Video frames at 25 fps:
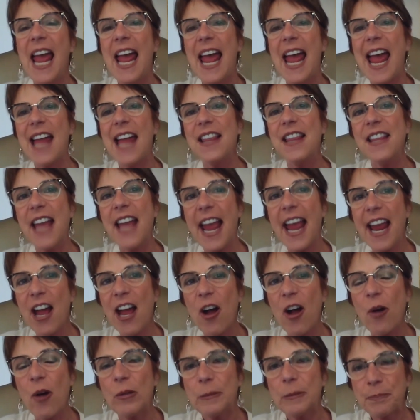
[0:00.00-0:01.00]
And
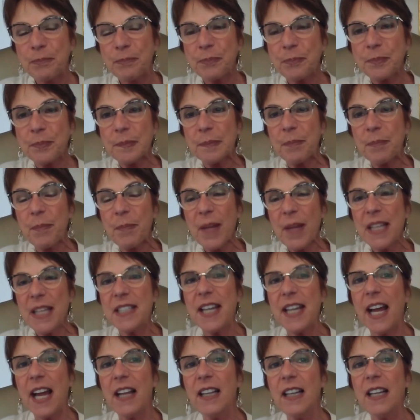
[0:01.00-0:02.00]
now
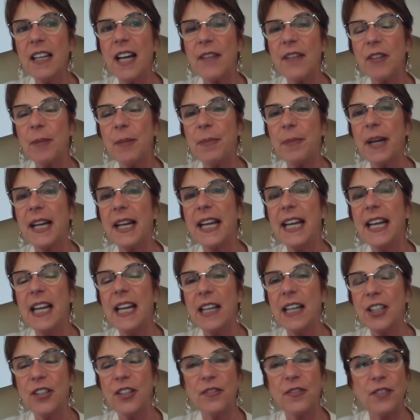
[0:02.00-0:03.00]
tell everybody
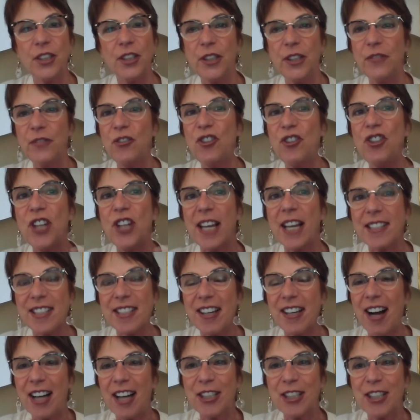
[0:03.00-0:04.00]
you've just
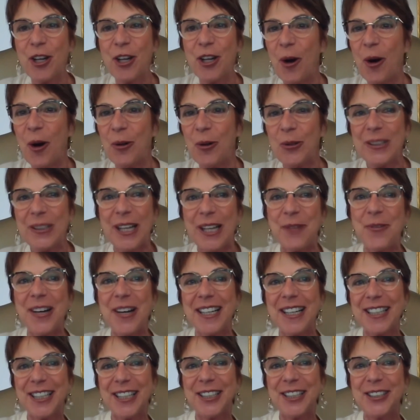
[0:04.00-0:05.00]
gone gold. I want
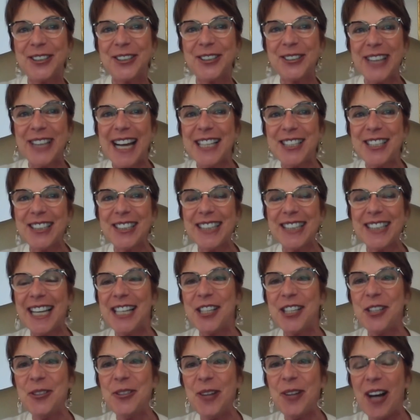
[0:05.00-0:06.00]
to congratulate
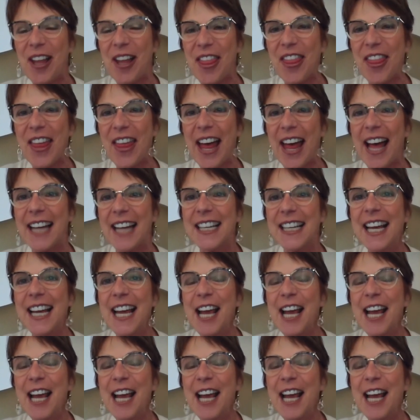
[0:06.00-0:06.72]
you on that.